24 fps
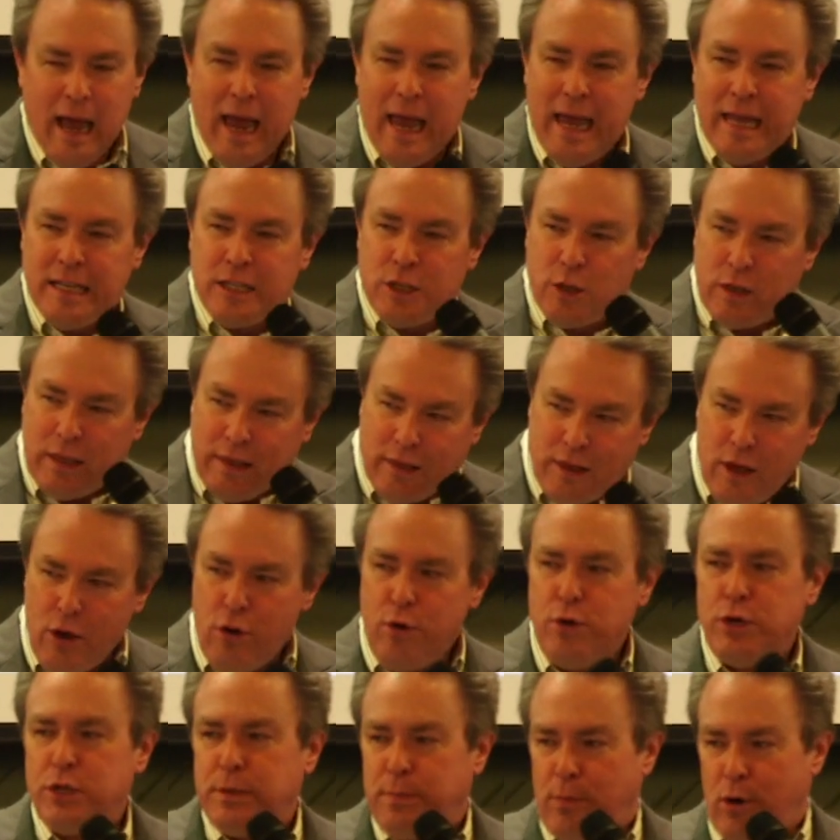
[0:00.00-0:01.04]
it's
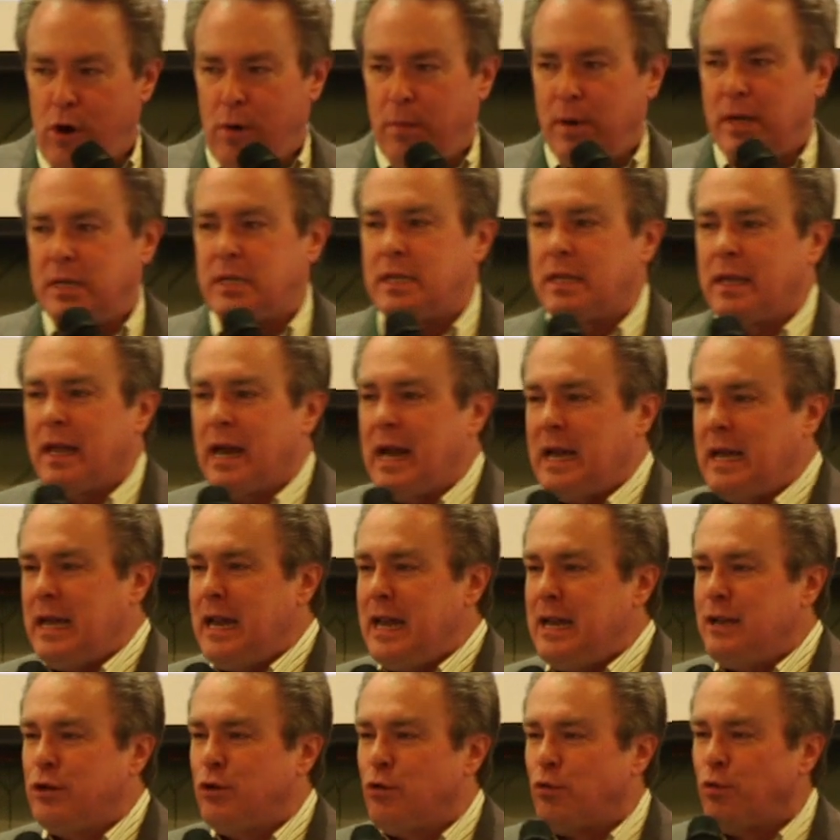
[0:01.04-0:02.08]
those moments that I
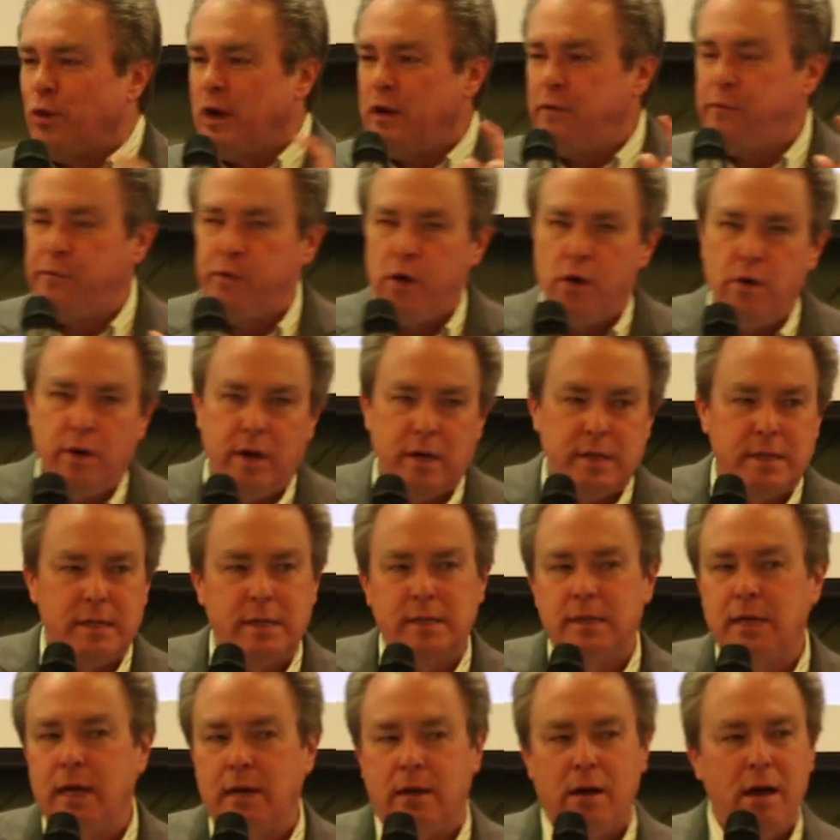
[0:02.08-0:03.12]
need to refocus and
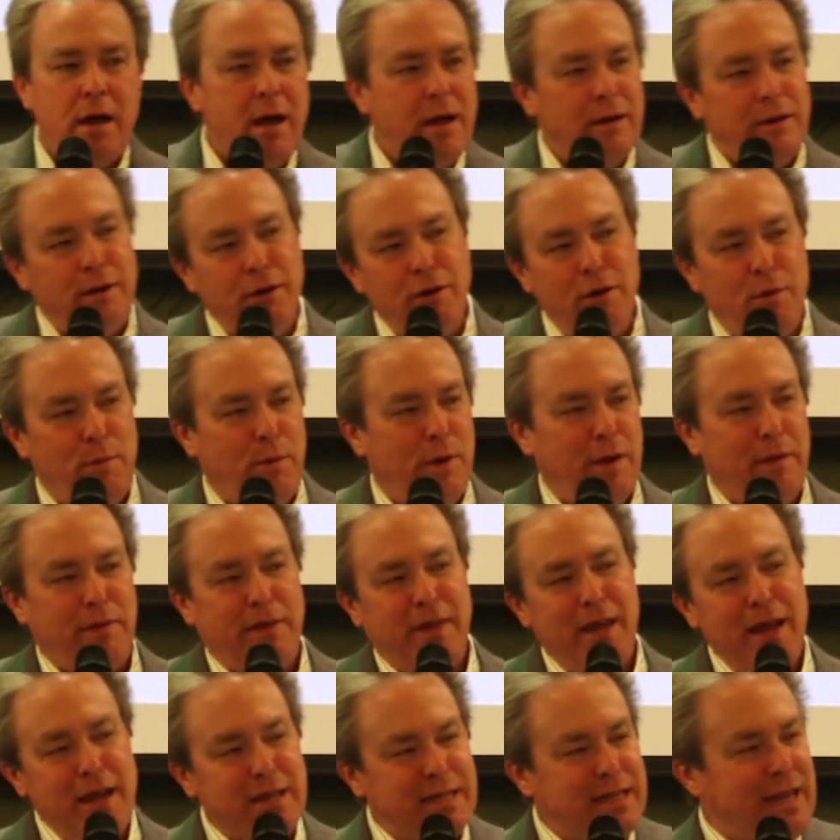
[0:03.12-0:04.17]
say, God, you know what?
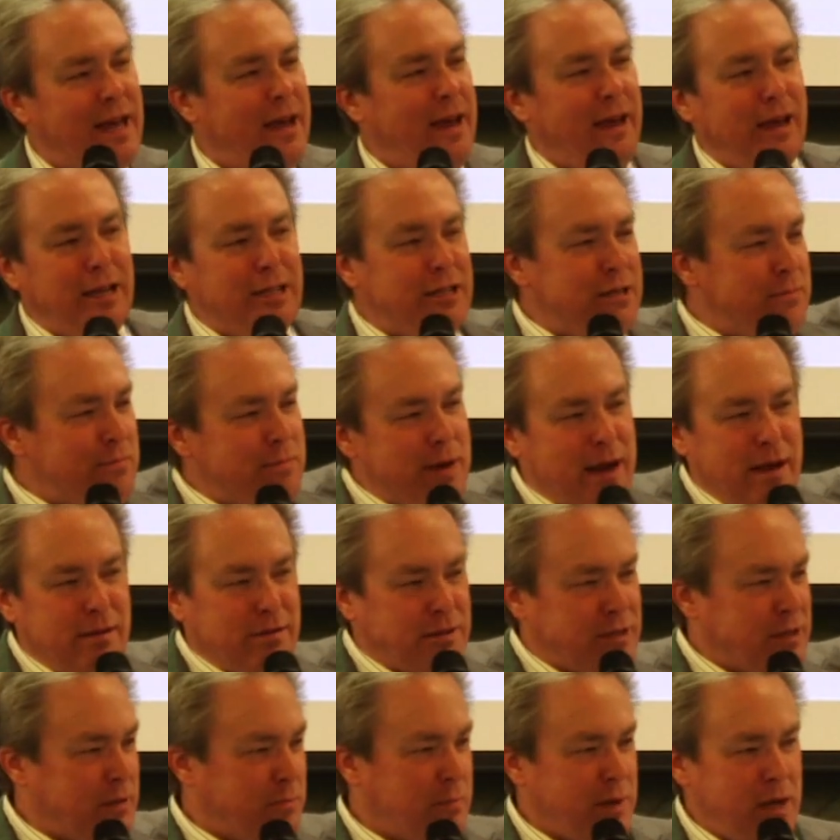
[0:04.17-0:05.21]
That's it's a
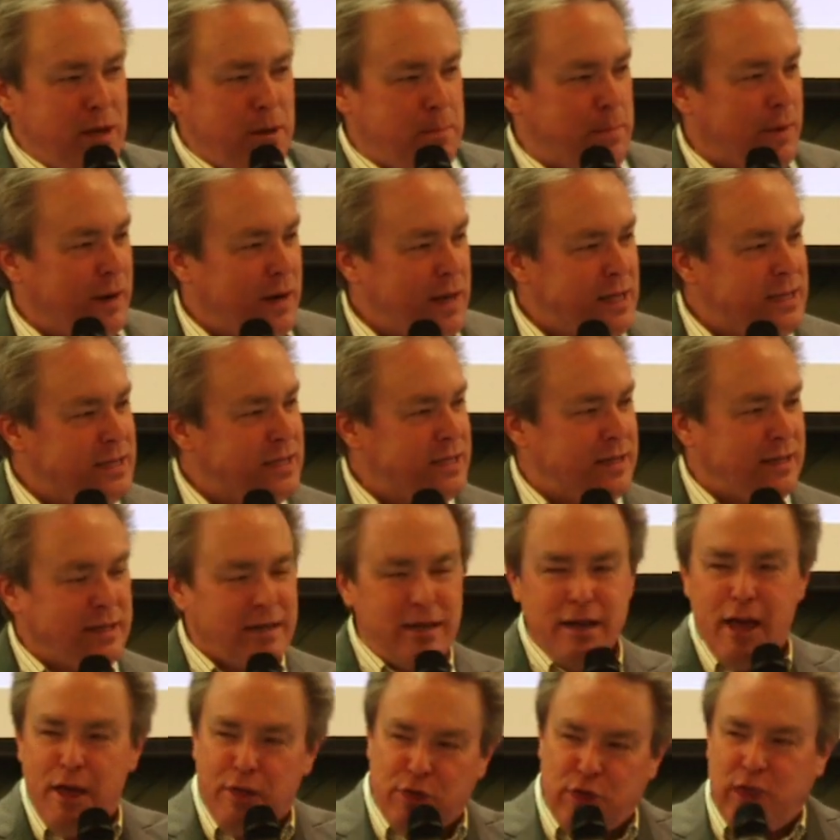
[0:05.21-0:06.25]
mountain to me, but it's
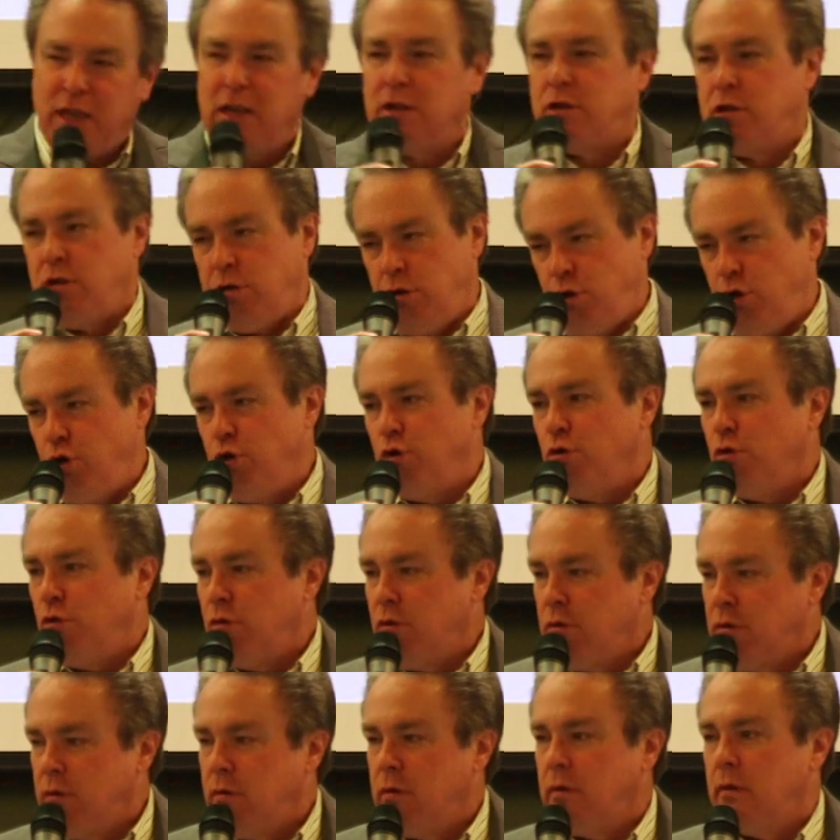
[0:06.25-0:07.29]
nothing to
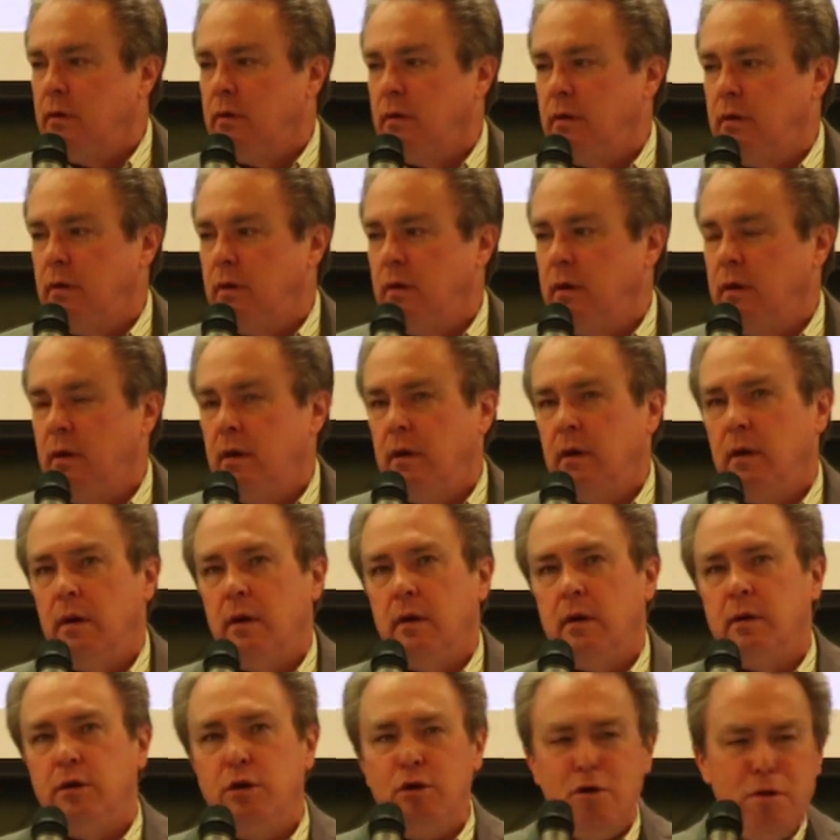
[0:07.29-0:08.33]
you.
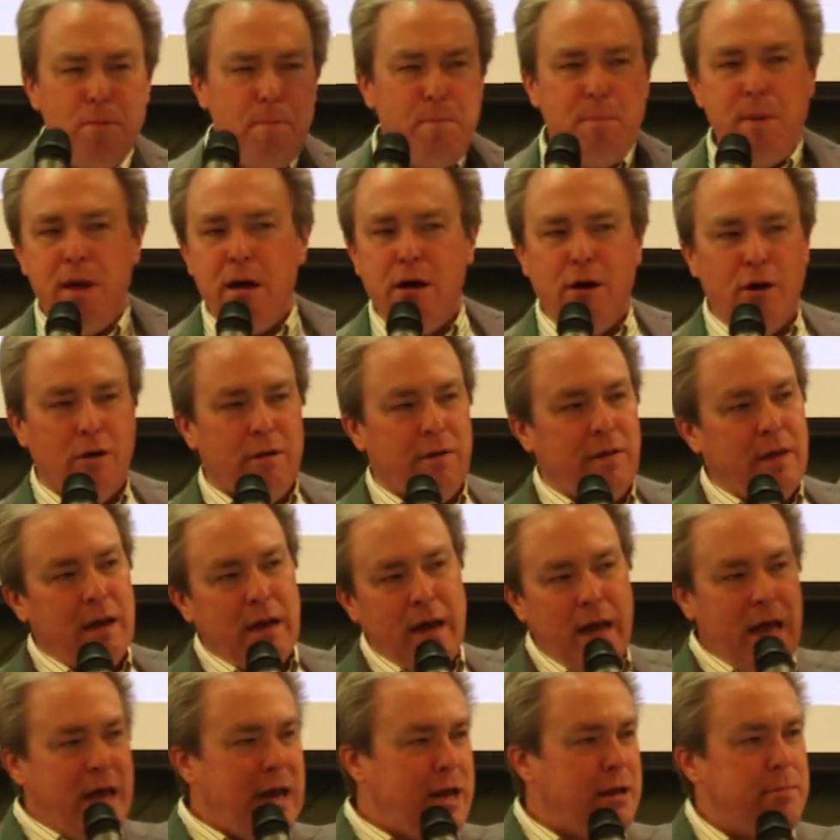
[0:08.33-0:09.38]
You're bigger than
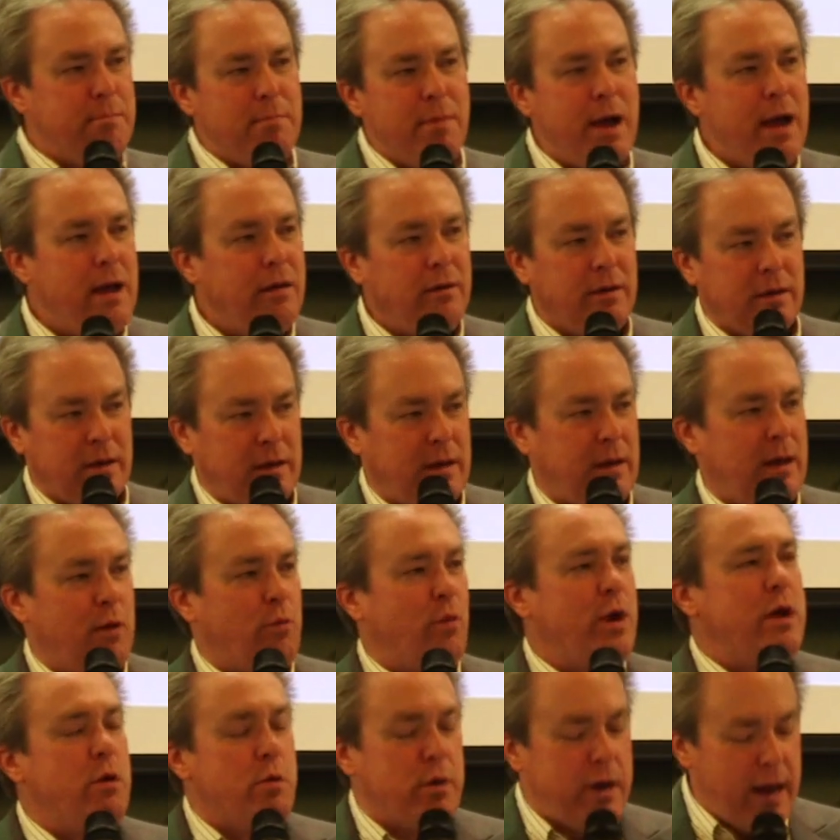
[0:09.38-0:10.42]
any mountain that
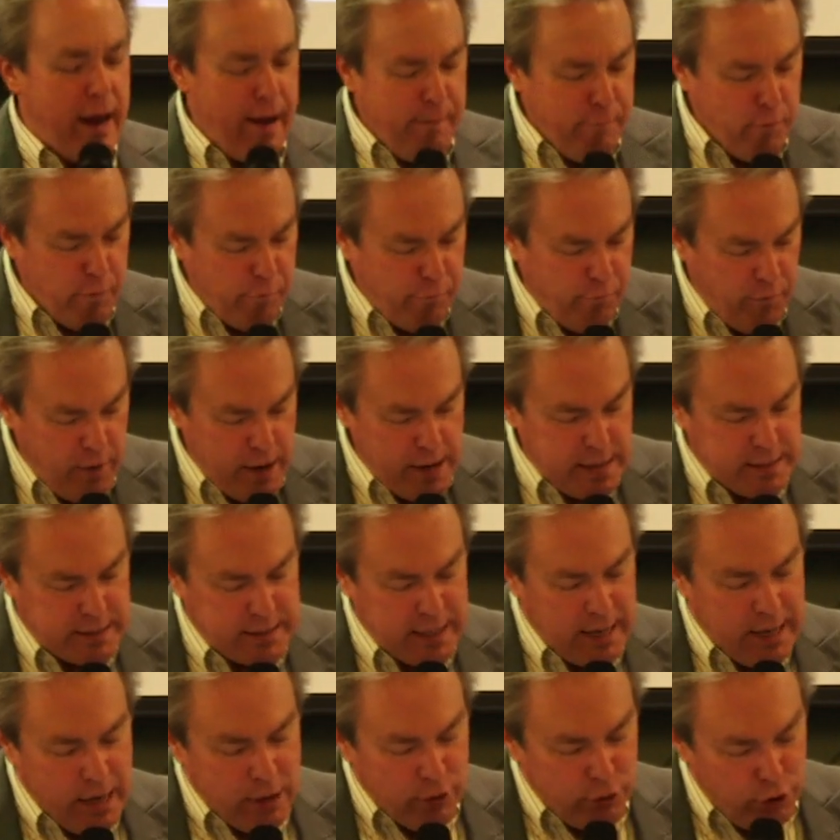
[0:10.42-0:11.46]
we would ever face.
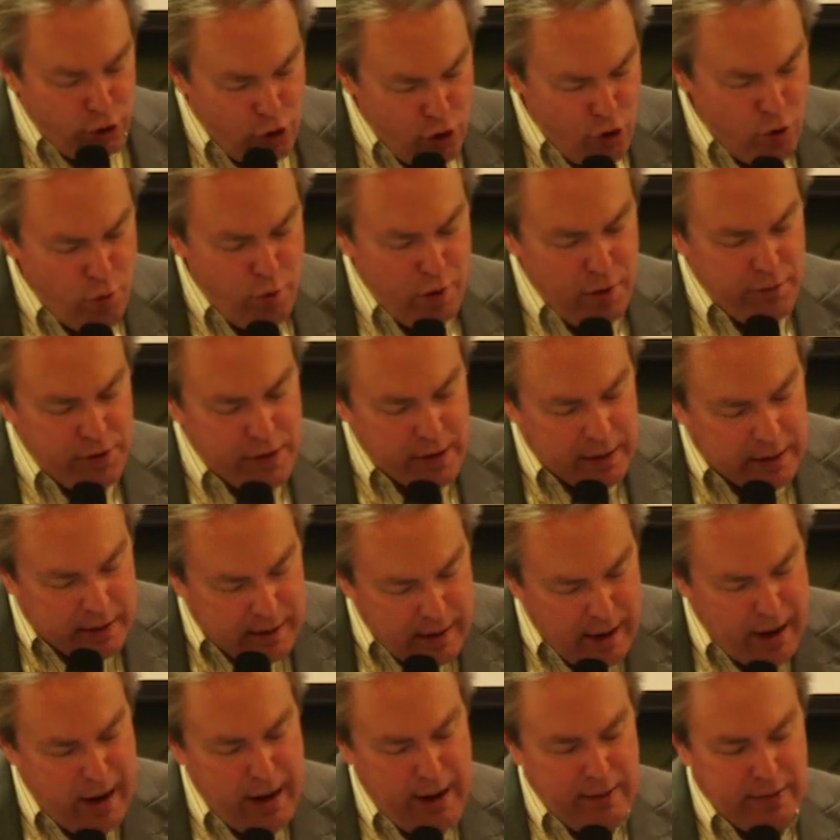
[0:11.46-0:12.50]
You are the
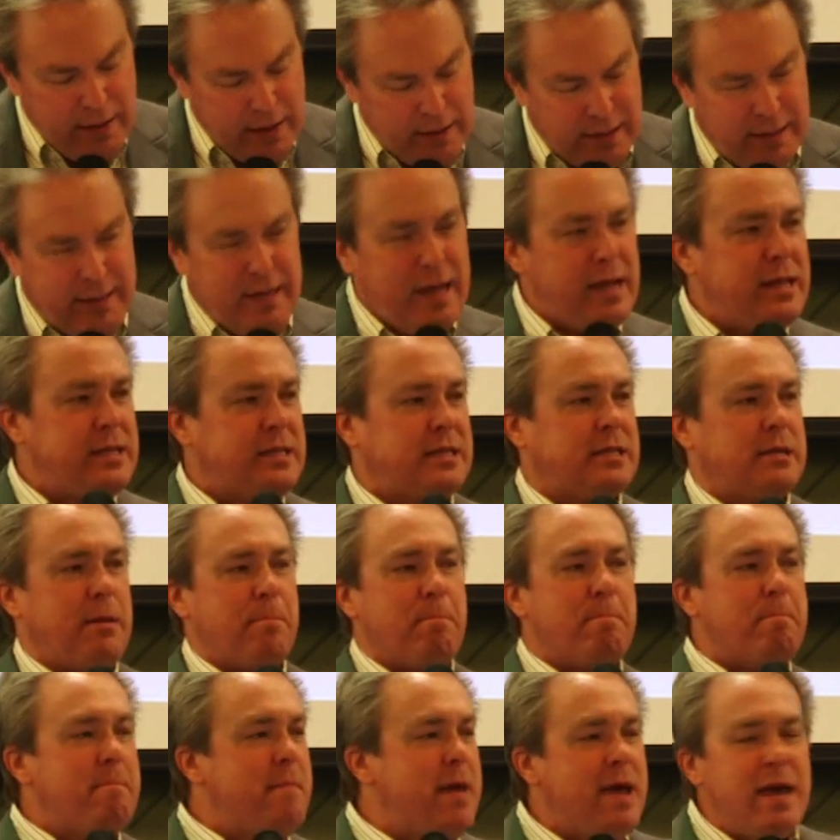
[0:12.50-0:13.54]
God that does
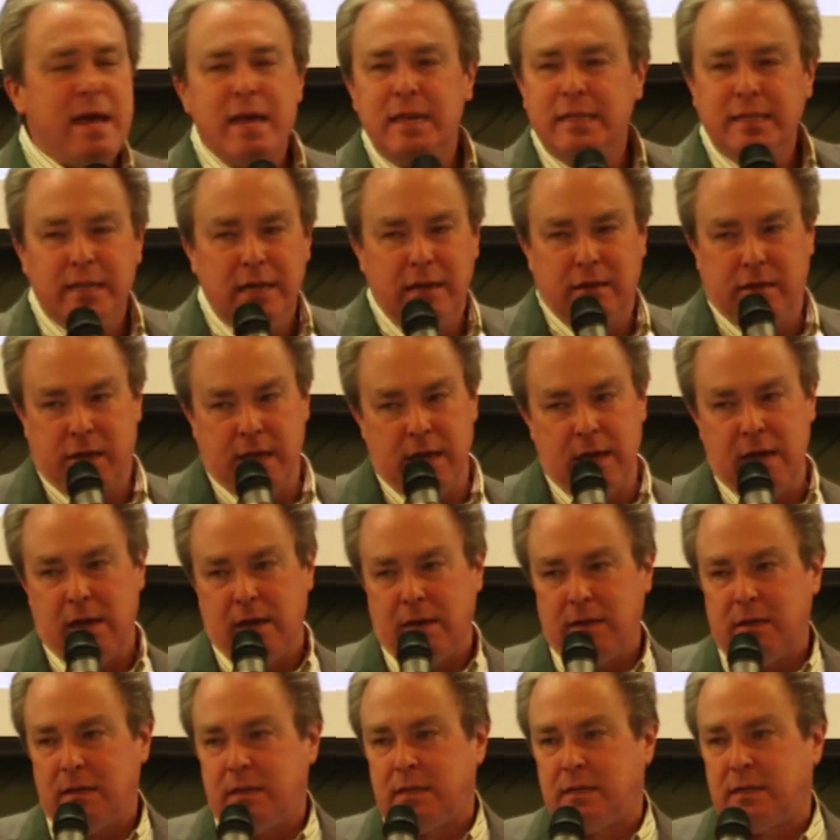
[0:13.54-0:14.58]
amazing
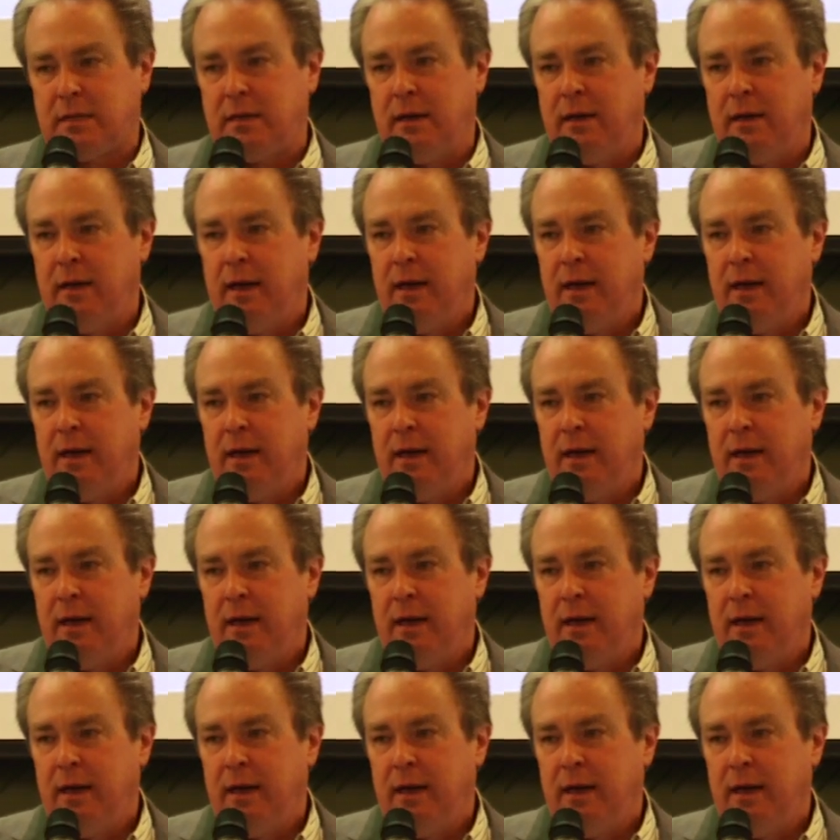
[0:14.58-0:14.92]
things.